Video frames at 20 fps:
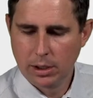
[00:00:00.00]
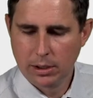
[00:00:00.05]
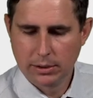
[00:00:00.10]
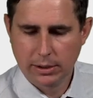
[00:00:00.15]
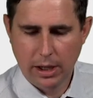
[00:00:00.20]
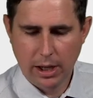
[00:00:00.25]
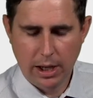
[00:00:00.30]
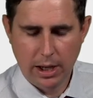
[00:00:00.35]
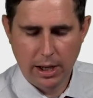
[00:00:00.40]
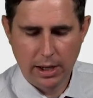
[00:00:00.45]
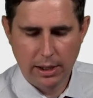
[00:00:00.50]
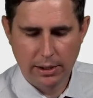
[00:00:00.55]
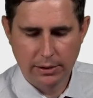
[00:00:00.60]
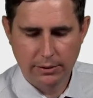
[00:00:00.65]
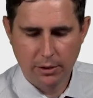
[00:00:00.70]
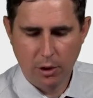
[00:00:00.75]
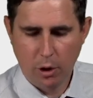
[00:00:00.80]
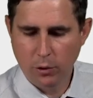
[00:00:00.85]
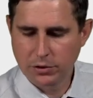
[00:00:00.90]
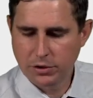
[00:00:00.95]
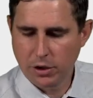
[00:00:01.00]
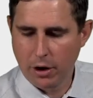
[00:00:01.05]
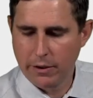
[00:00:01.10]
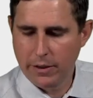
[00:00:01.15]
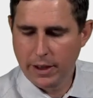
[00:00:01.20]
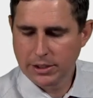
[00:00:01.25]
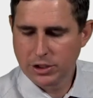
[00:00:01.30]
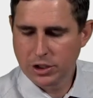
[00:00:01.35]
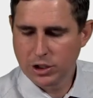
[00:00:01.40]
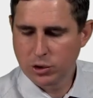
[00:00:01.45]
uh, oh, sorry,
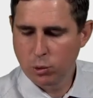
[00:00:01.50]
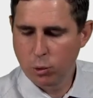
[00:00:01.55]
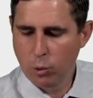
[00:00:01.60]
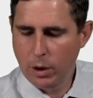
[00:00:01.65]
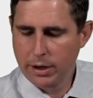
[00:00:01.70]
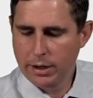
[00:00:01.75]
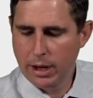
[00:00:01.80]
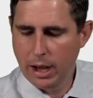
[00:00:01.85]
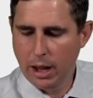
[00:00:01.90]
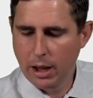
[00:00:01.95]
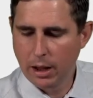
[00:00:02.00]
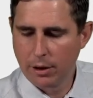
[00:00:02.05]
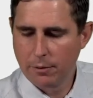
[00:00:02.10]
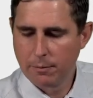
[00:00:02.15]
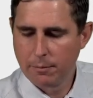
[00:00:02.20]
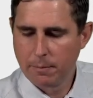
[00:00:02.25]
that's just $1